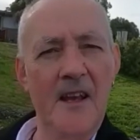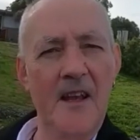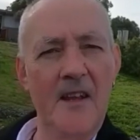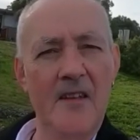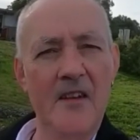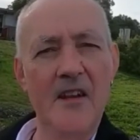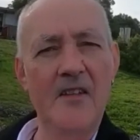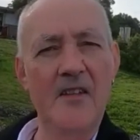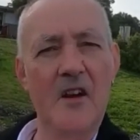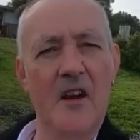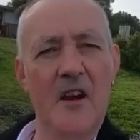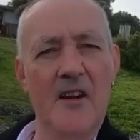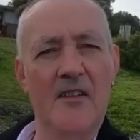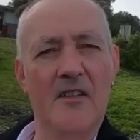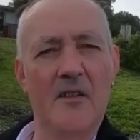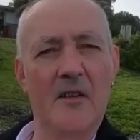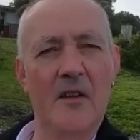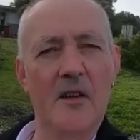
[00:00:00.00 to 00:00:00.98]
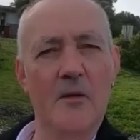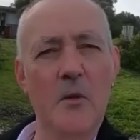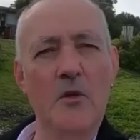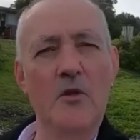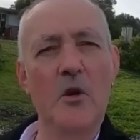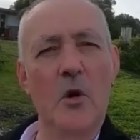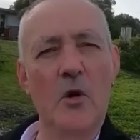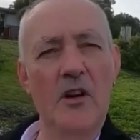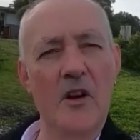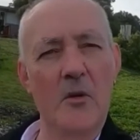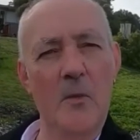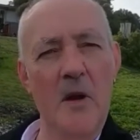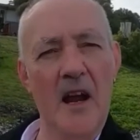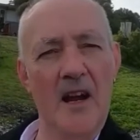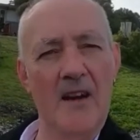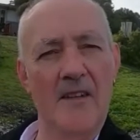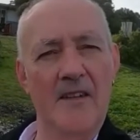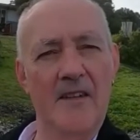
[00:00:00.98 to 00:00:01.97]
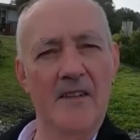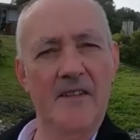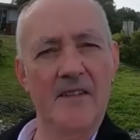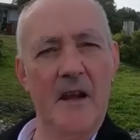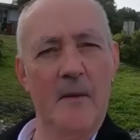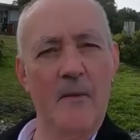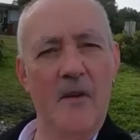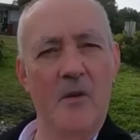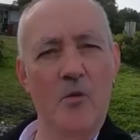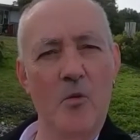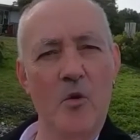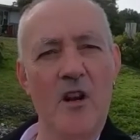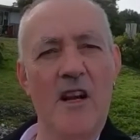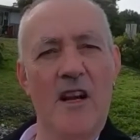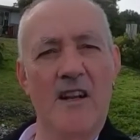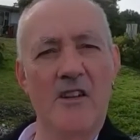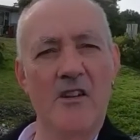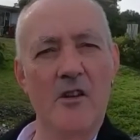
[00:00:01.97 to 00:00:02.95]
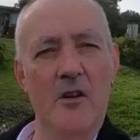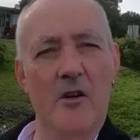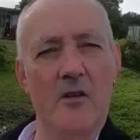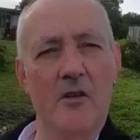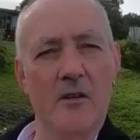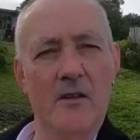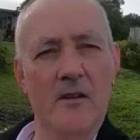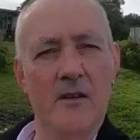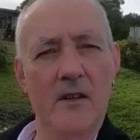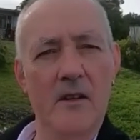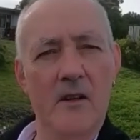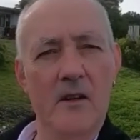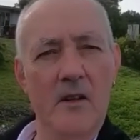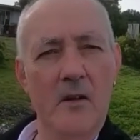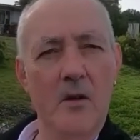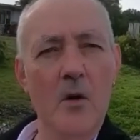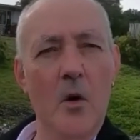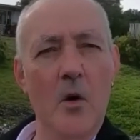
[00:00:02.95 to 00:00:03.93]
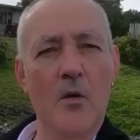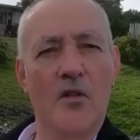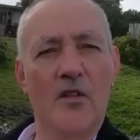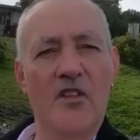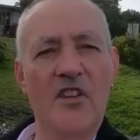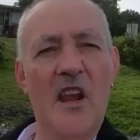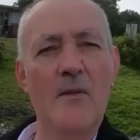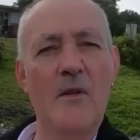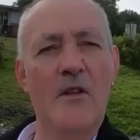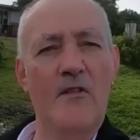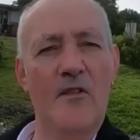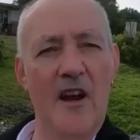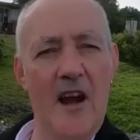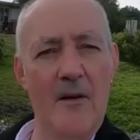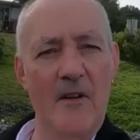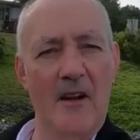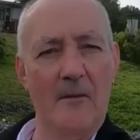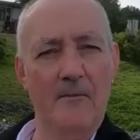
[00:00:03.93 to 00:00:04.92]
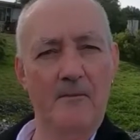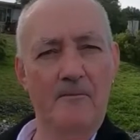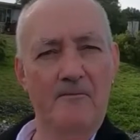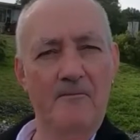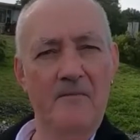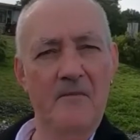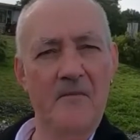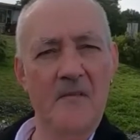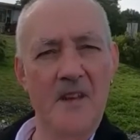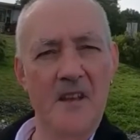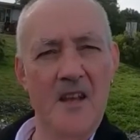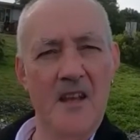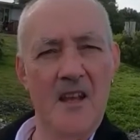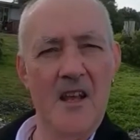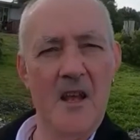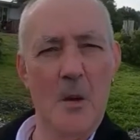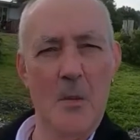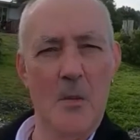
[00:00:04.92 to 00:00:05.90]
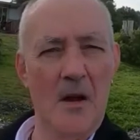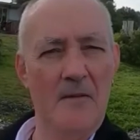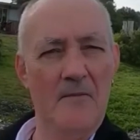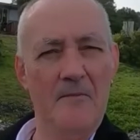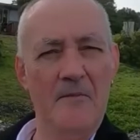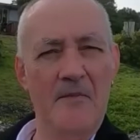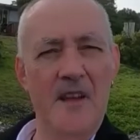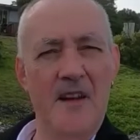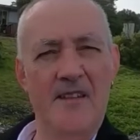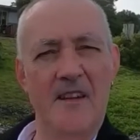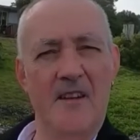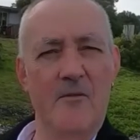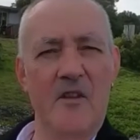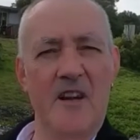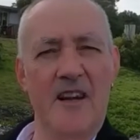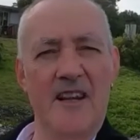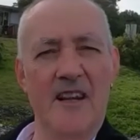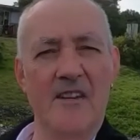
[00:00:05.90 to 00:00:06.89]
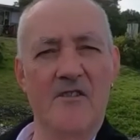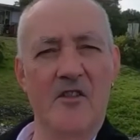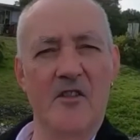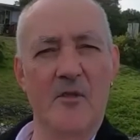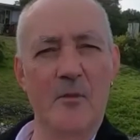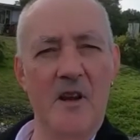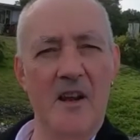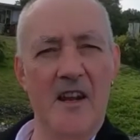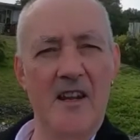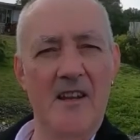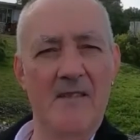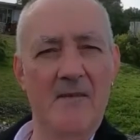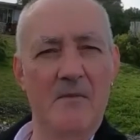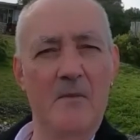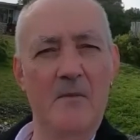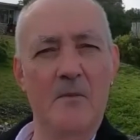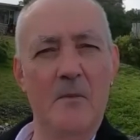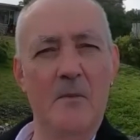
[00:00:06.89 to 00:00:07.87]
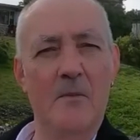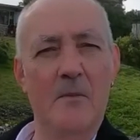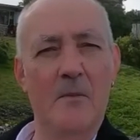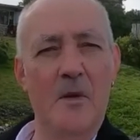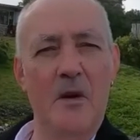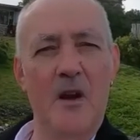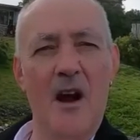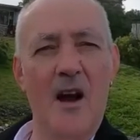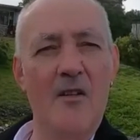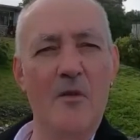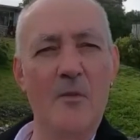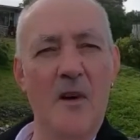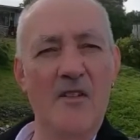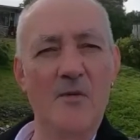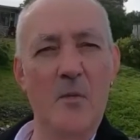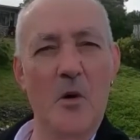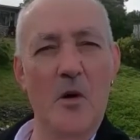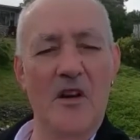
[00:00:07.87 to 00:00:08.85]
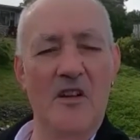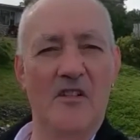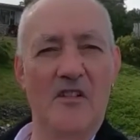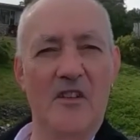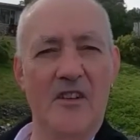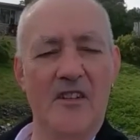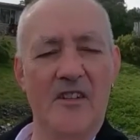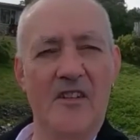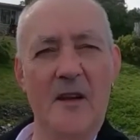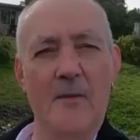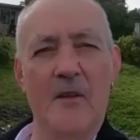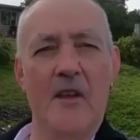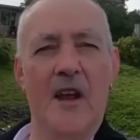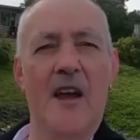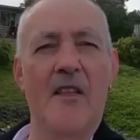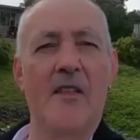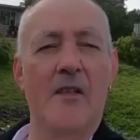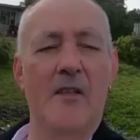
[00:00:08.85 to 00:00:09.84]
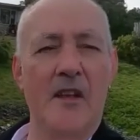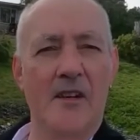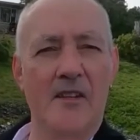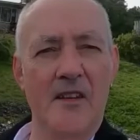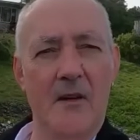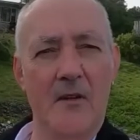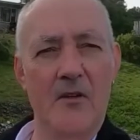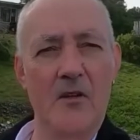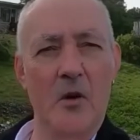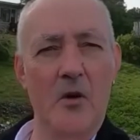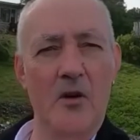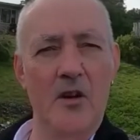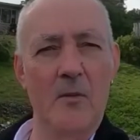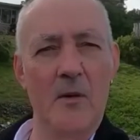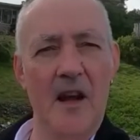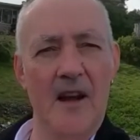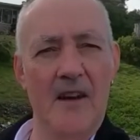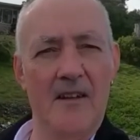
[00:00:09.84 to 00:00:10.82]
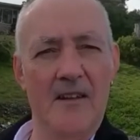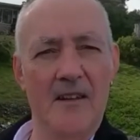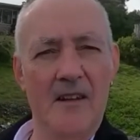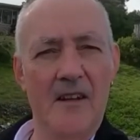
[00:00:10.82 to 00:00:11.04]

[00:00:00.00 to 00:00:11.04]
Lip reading: And these guys were talking about something really new called salmon farming. But that didn't really interest me. I was much more interested in some of the other things they were talking about.